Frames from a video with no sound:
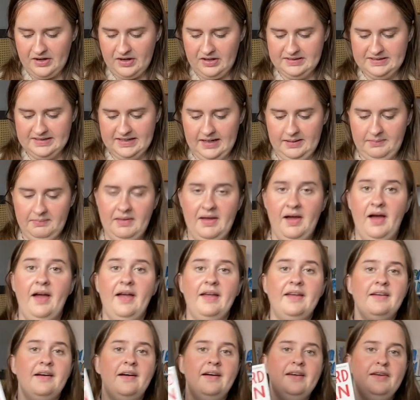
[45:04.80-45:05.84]
high time that I
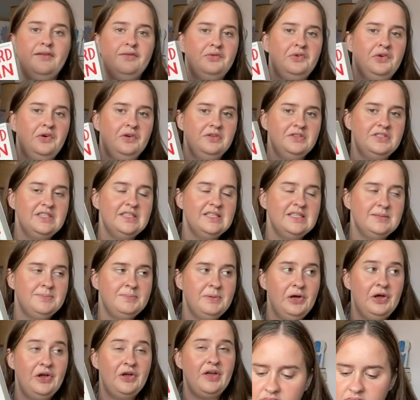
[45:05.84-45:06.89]
kind of got to this
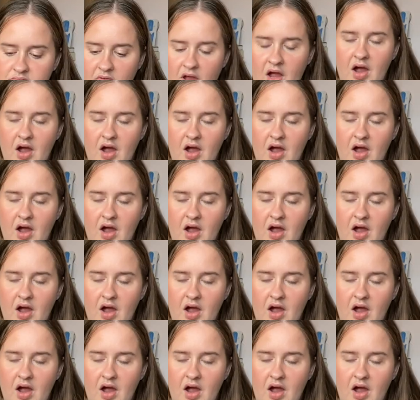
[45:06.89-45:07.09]
book.